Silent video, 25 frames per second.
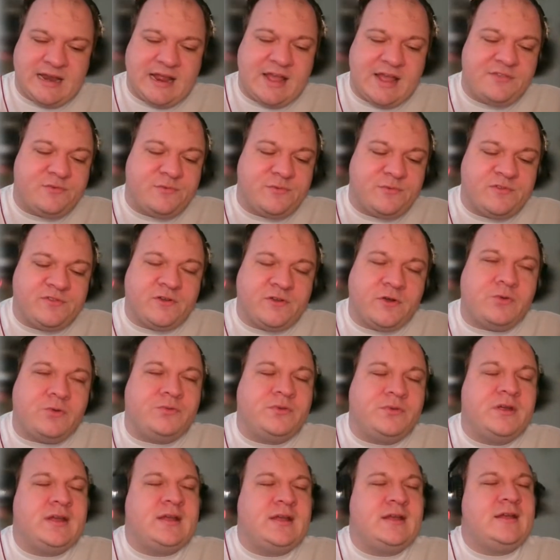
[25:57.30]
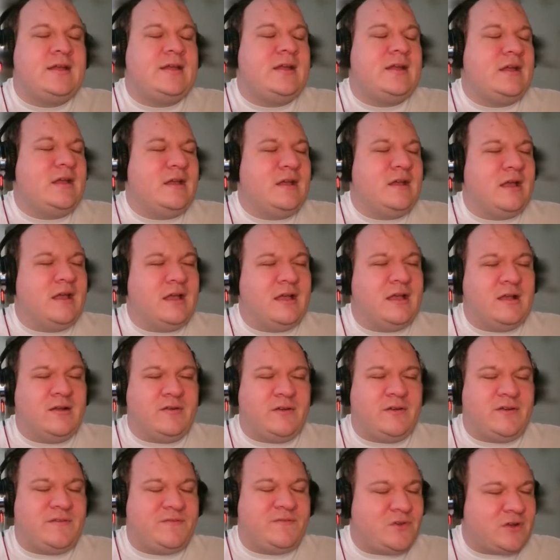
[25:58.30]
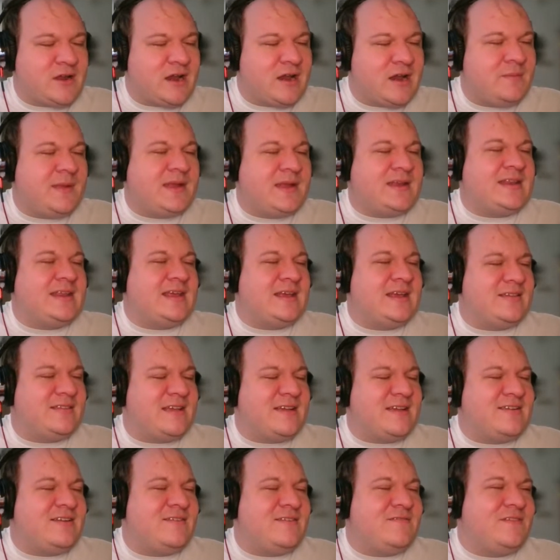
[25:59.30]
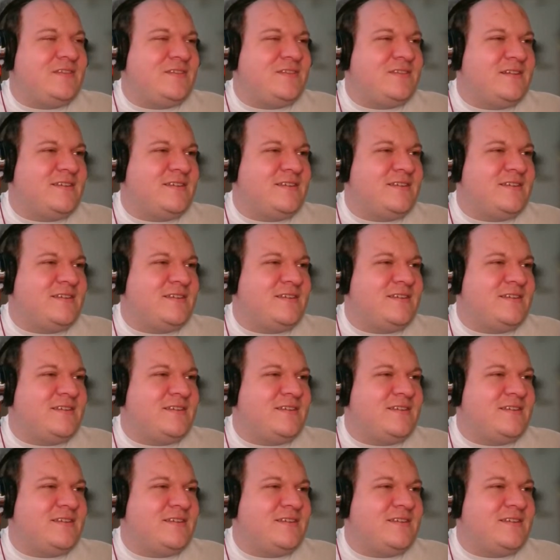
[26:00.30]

And as a result, Grenville kind of made the executive